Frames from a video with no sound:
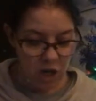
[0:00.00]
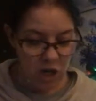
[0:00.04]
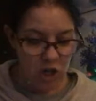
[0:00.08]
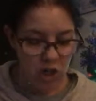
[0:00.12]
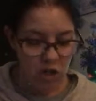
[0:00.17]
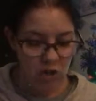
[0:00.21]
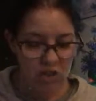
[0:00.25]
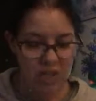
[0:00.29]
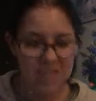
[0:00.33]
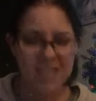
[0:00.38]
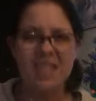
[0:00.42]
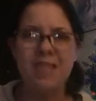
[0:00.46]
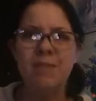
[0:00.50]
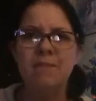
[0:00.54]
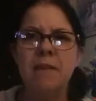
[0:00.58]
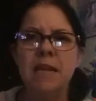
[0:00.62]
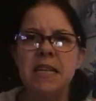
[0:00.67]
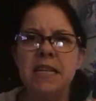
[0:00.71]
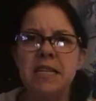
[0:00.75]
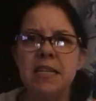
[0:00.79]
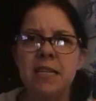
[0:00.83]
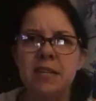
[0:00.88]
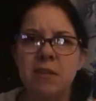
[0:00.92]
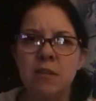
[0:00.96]
You're
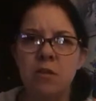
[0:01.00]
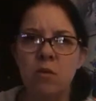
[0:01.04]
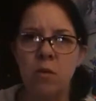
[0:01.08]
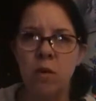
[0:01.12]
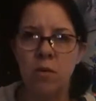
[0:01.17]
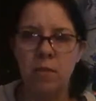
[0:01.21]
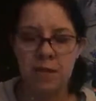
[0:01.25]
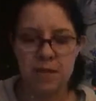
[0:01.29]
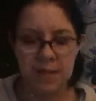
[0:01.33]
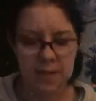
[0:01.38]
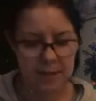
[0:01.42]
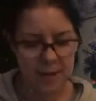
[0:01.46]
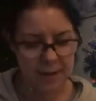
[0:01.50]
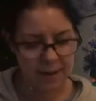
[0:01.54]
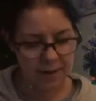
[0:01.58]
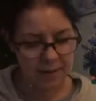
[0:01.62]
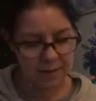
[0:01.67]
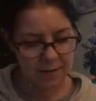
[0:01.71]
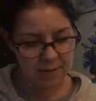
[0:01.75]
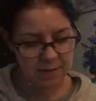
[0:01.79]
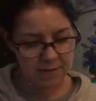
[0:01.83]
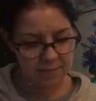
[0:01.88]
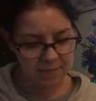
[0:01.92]
dismissed, the woman said.